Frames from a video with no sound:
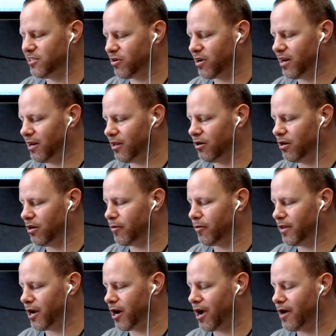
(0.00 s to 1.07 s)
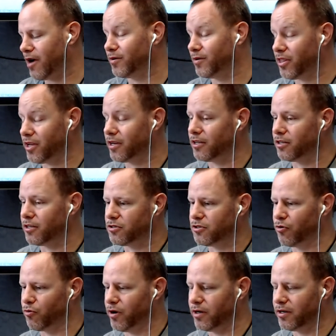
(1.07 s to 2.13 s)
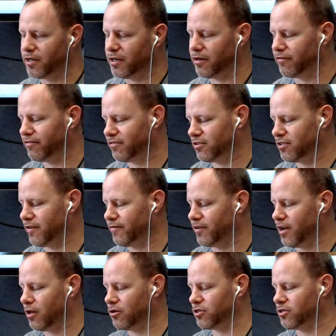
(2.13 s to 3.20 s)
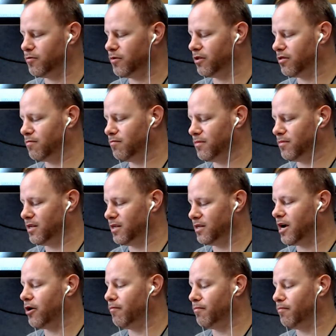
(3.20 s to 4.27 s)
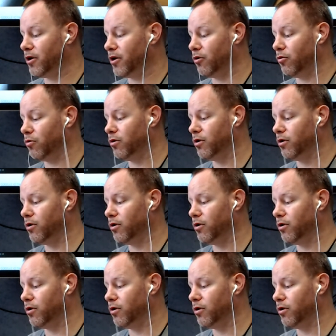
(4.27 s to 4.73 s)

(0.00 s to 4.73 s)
kind of a little up in the air. I would think you're renting for $7 a month the entire bundle.